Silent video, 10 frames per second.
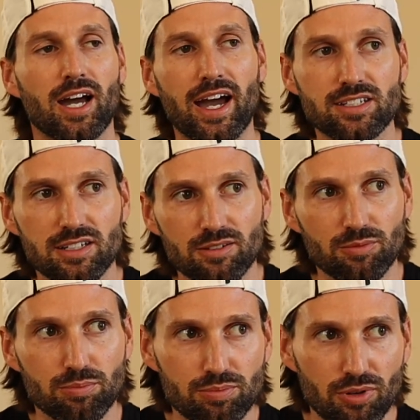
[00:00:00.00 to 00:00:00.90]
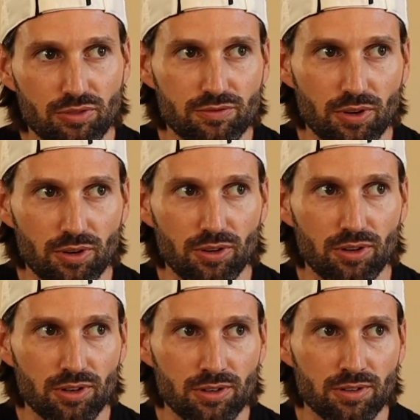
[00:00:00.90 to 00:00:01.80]
I didn't
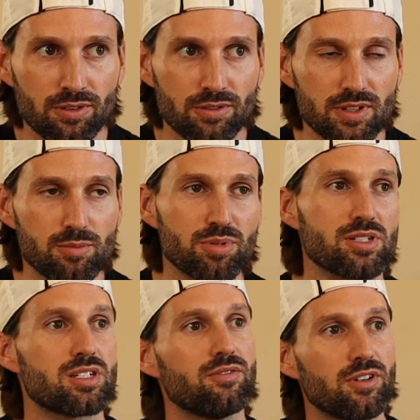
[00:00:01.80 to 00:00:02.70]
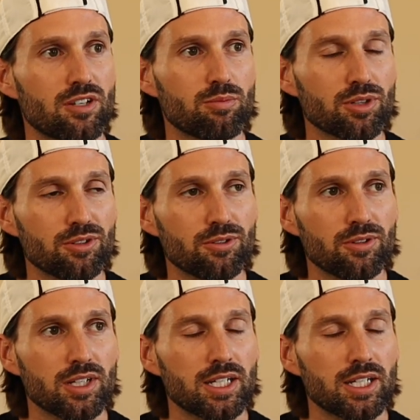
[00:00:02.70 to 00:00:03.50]
prefer the Pacific blue